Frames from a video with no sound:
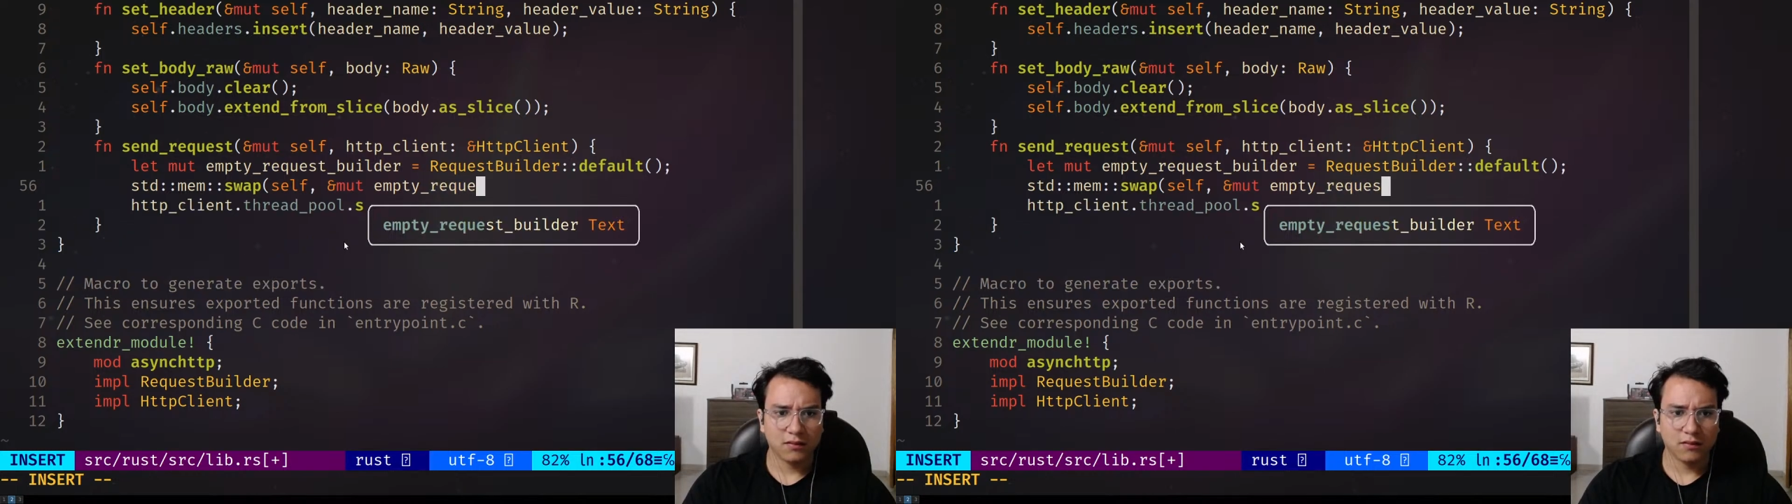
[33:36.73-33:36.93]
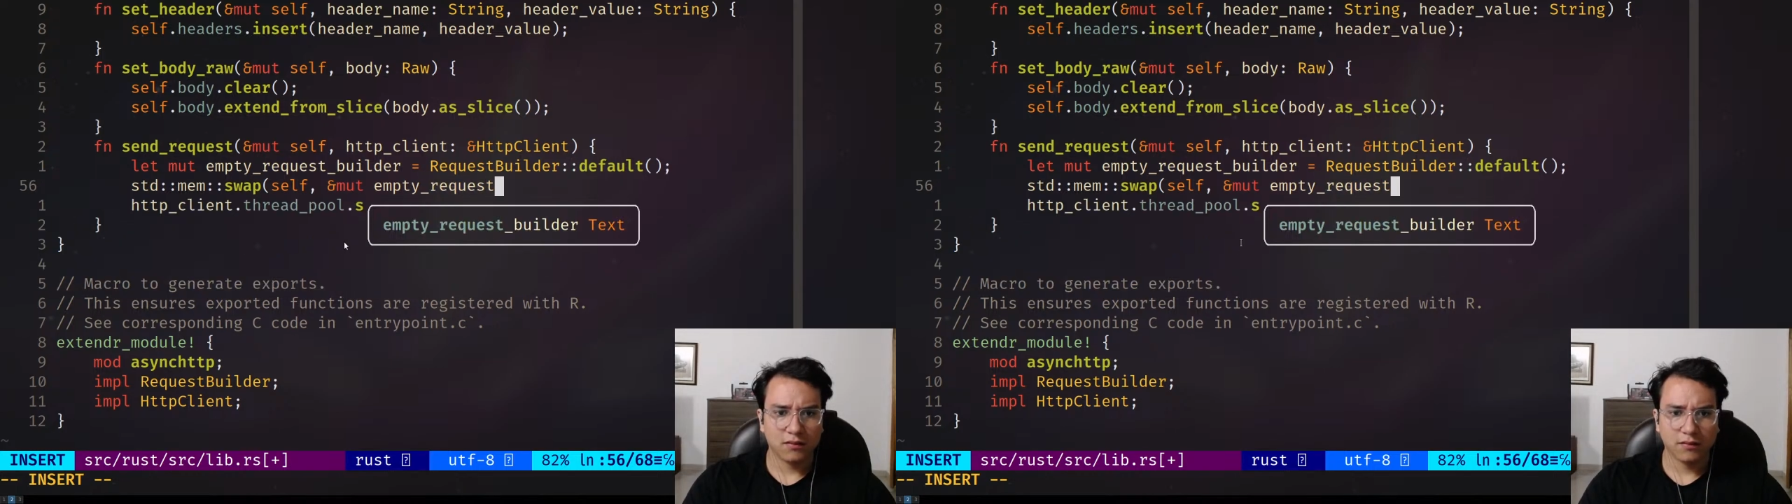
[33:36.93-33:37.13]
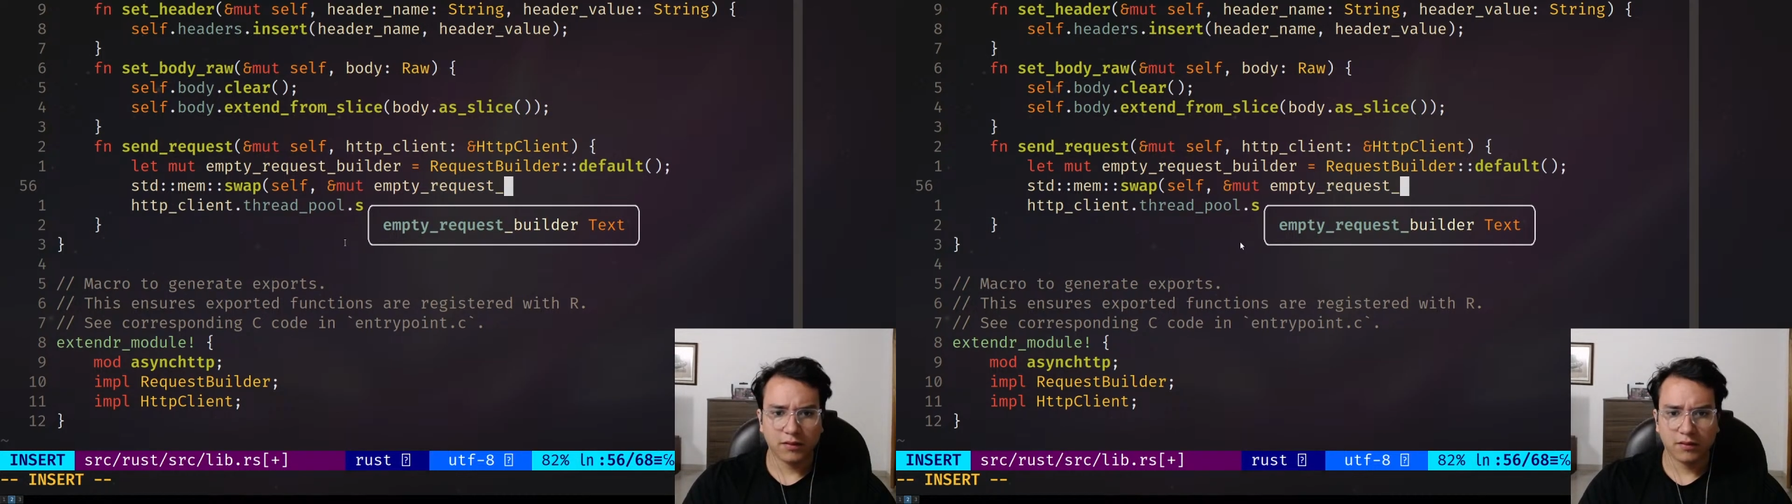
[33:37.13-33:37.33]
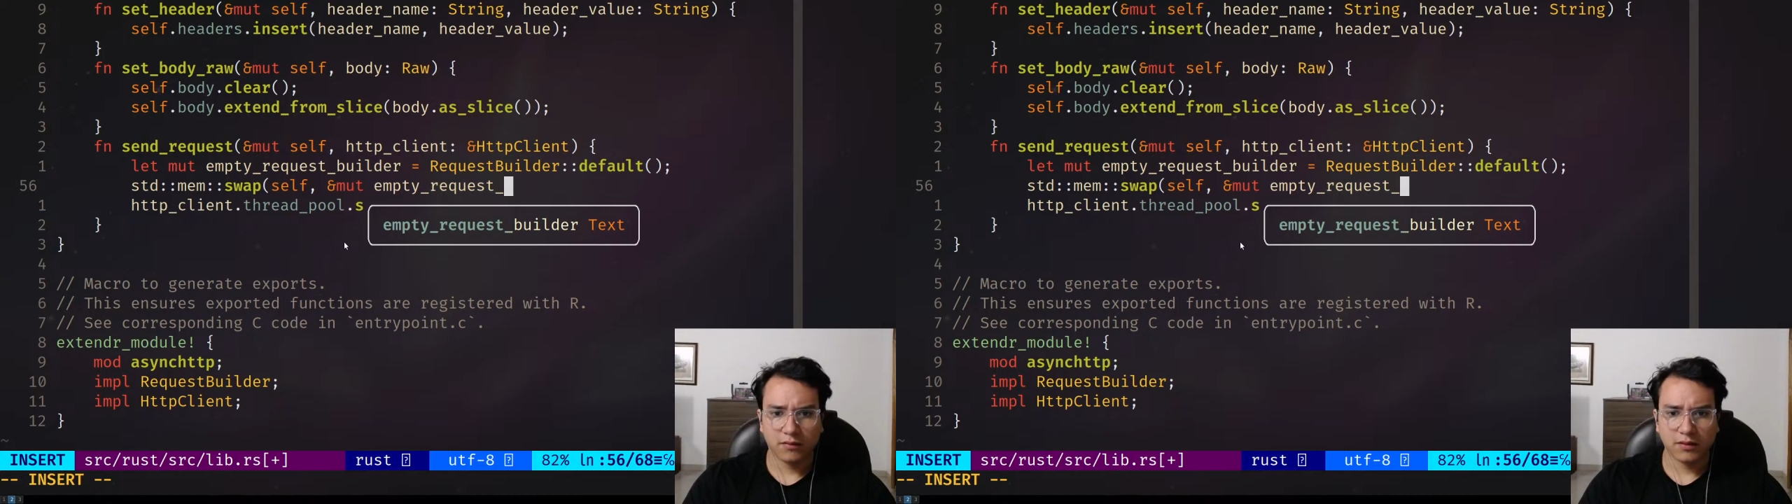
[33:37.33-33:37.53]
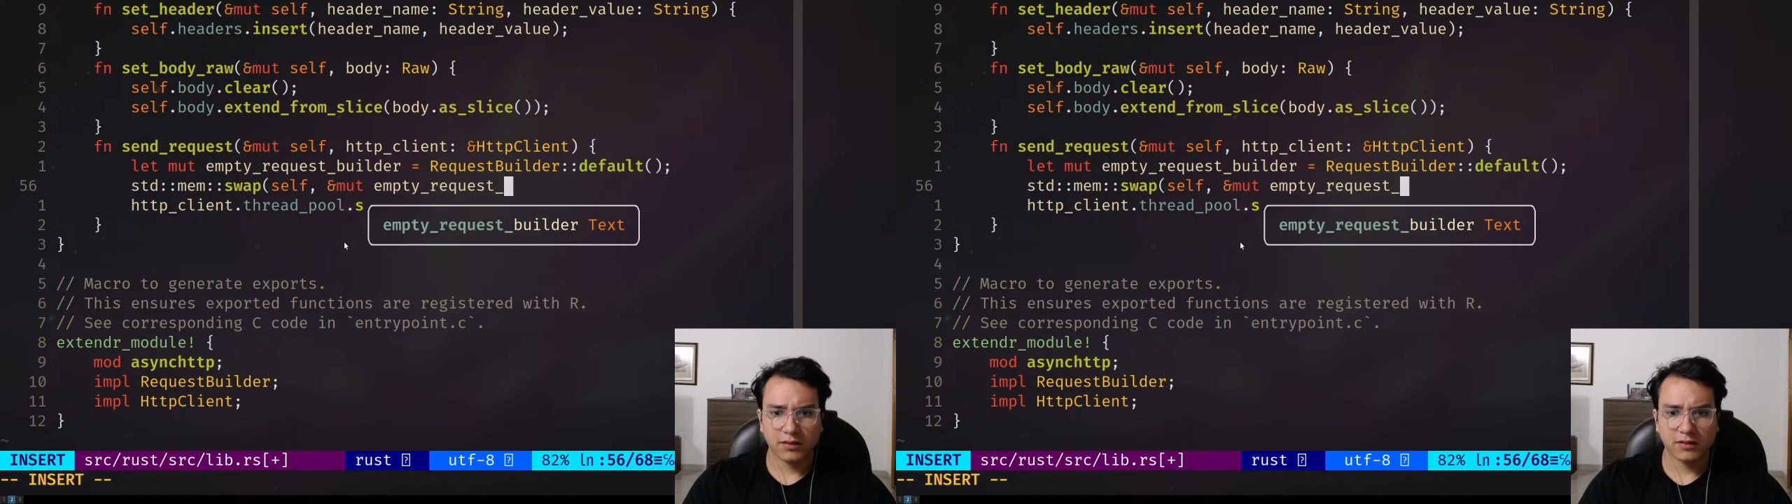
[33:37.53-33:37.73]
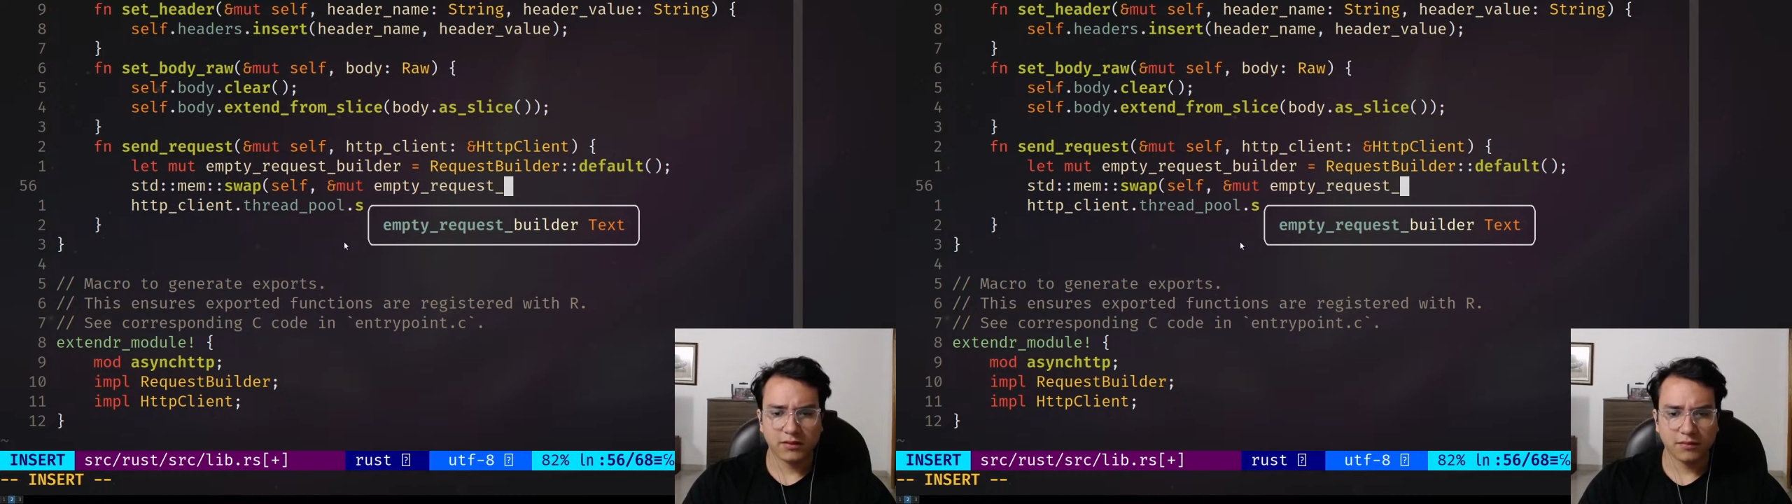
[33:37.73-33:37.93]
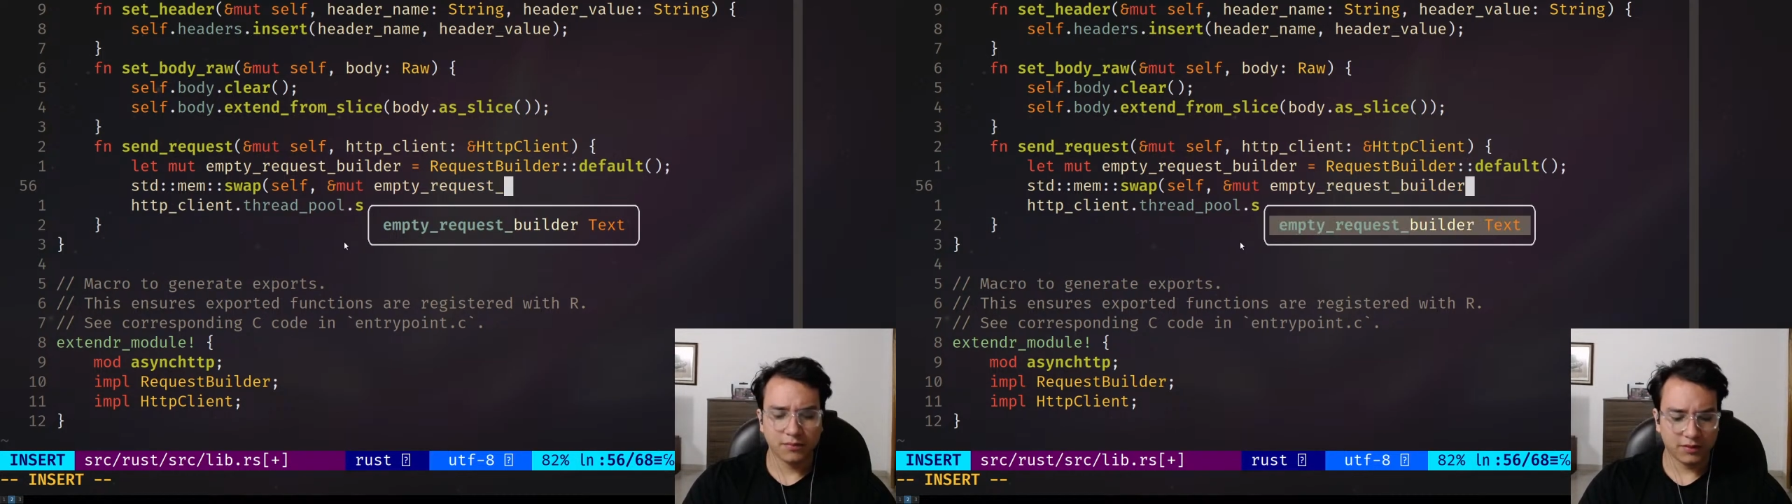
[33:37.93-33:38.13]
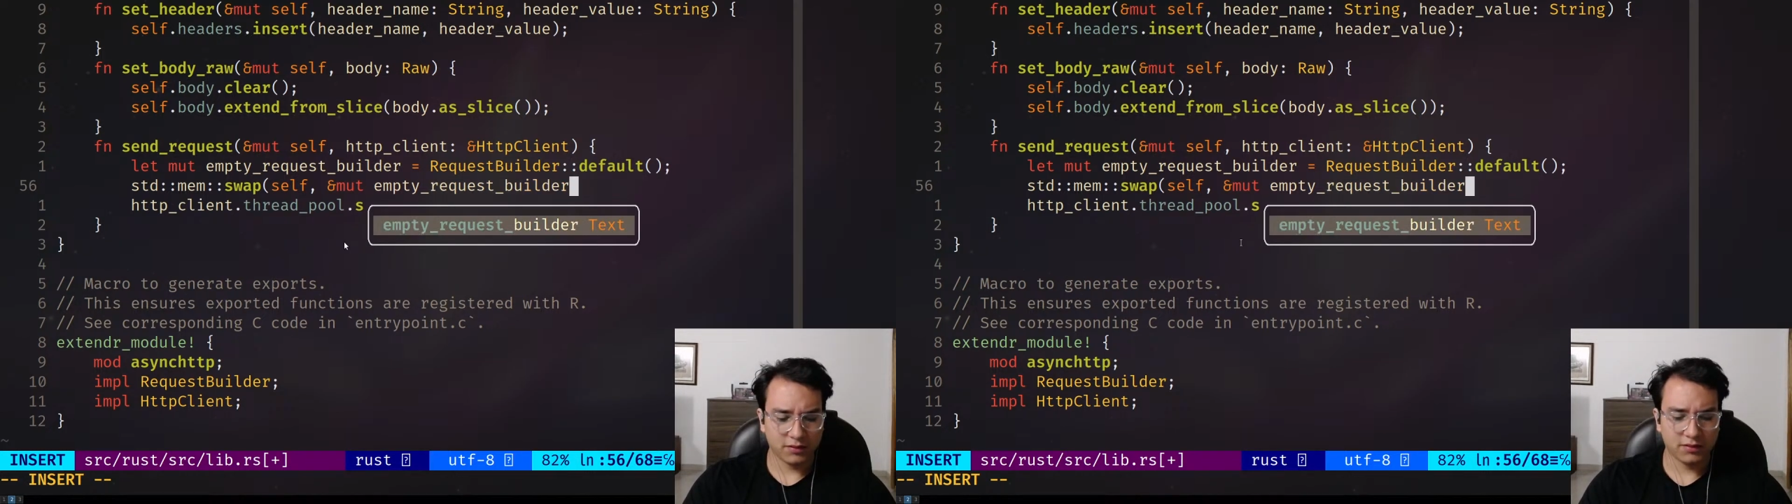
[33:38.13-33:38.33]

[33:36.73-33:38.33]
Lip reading: request builder?